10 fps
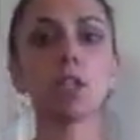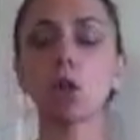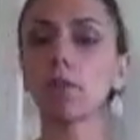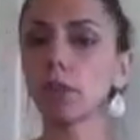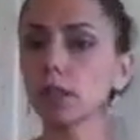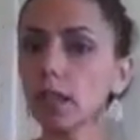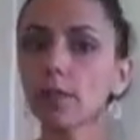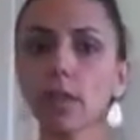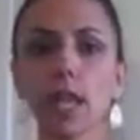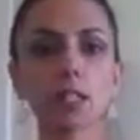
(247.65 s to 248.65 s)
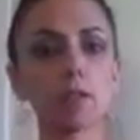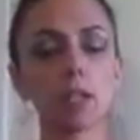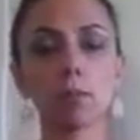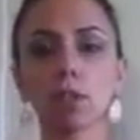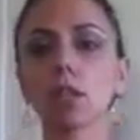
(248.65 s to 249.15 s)
you know, if they love the
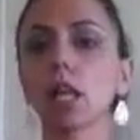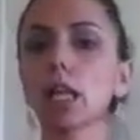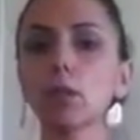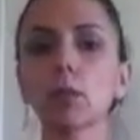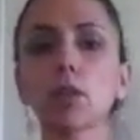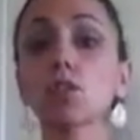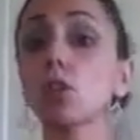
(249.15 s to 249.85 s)
activity books, the coloring books,